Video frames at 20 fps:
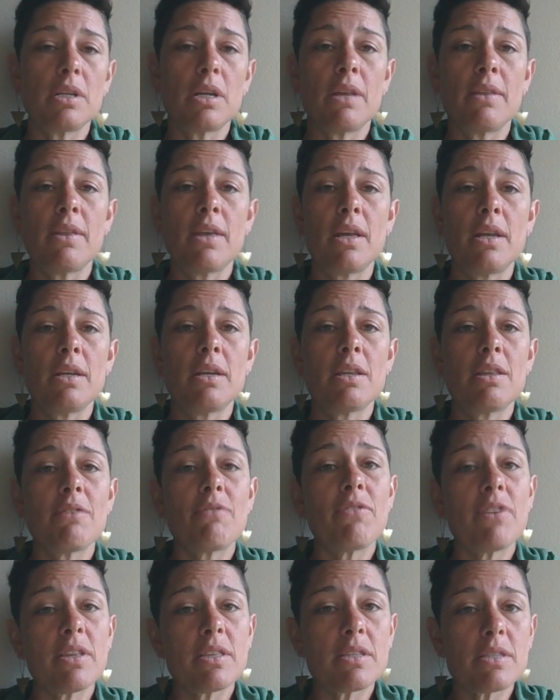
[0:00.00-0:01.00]
And then the
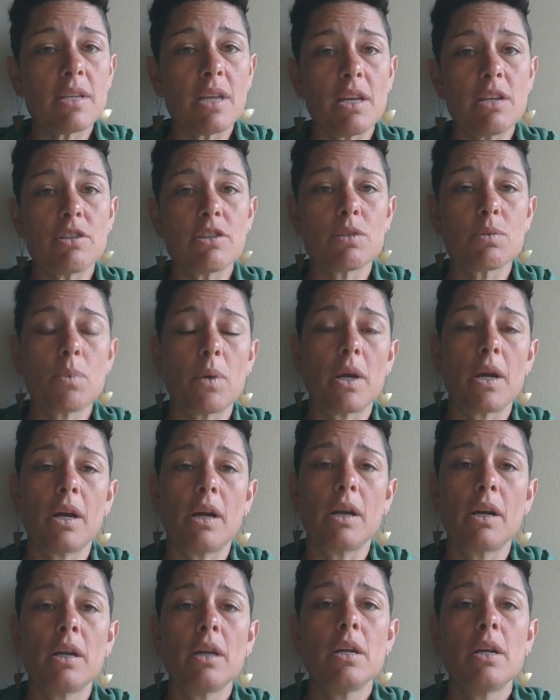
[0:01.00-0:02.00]
fifth stage is
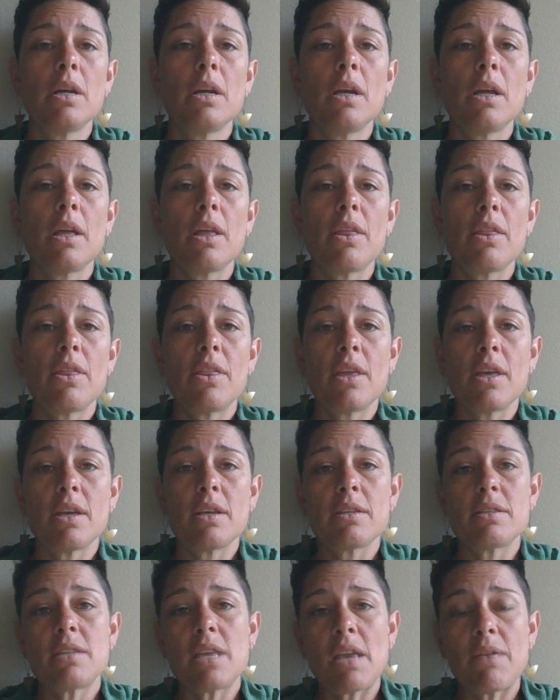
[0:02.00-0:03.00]
where the
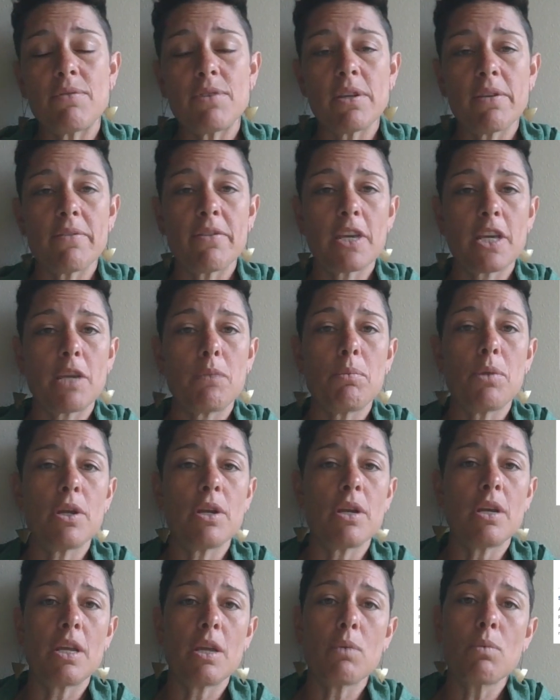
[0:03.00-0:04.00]
safety of the
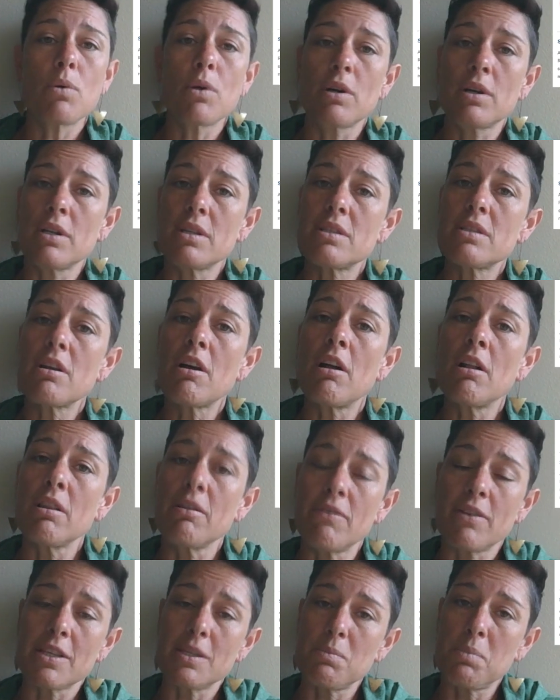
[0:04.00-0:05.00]
community warrants all
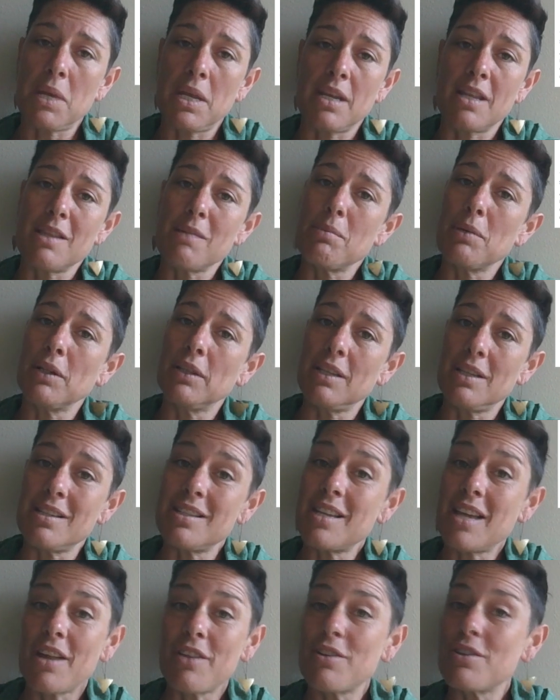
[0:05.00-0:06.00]
of us being in the building
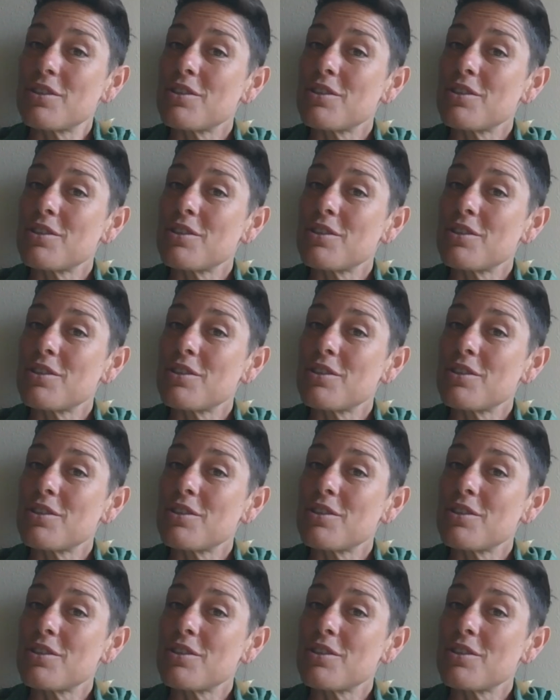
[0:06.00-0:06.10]
together.